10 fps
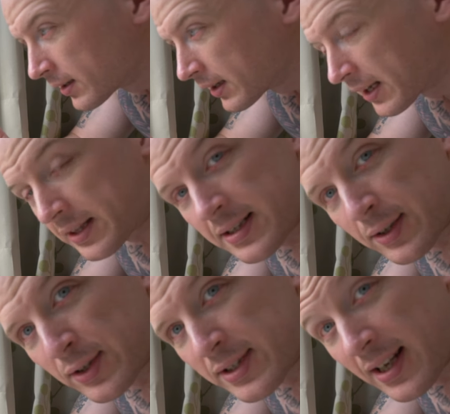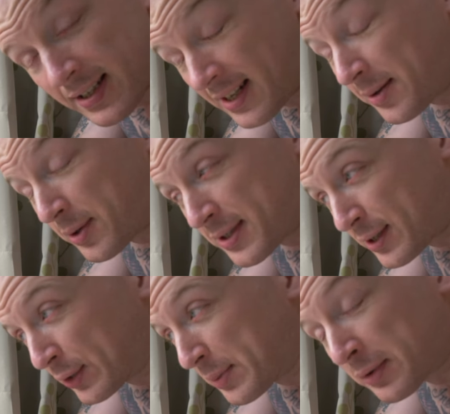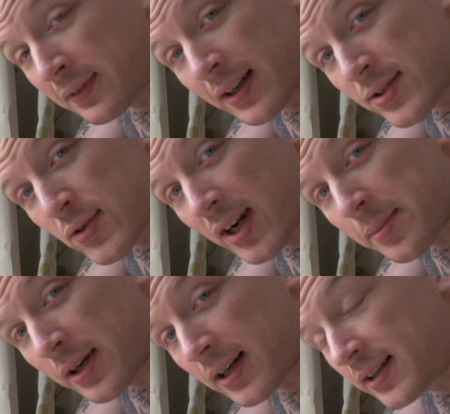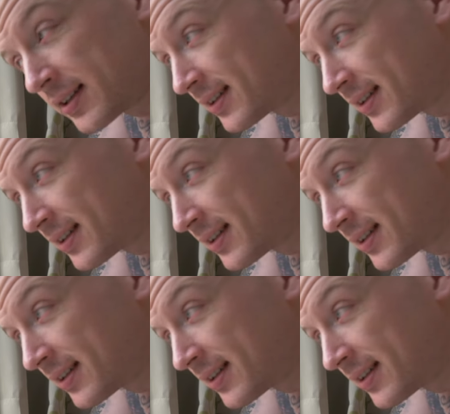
Got this little setup on this little improvised tripod.